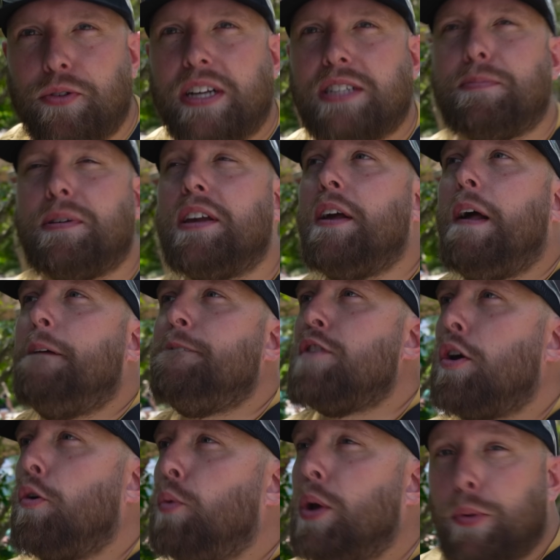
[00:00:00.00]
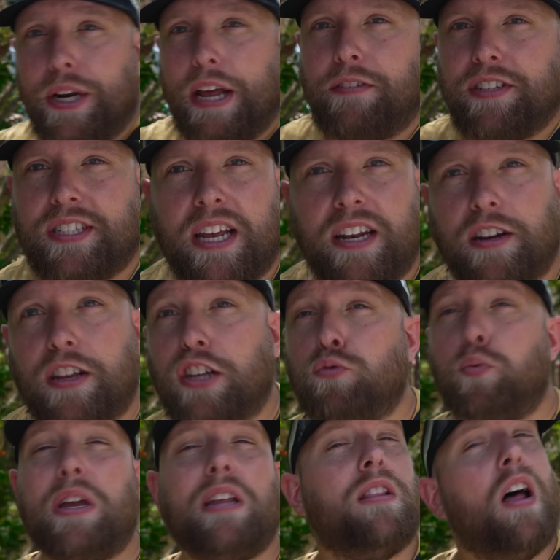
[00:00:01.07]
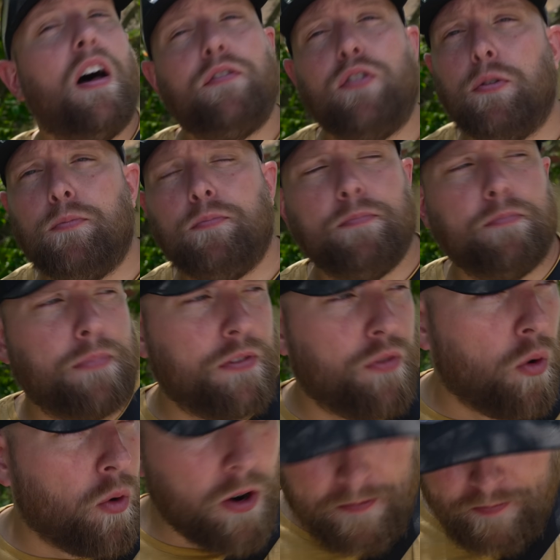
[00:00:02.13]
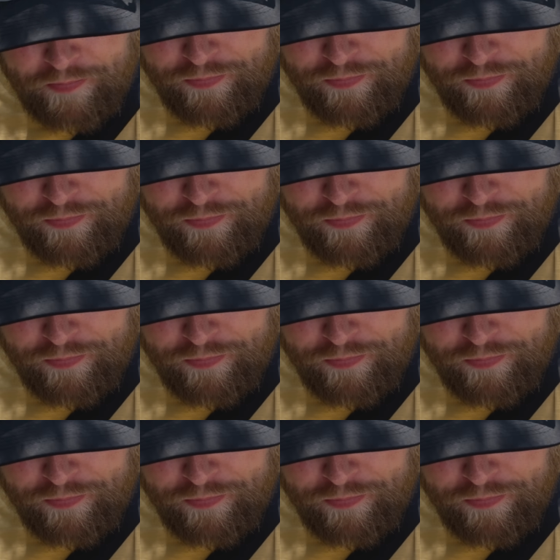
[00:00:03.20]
the recipe, we were devastated because we loved them before.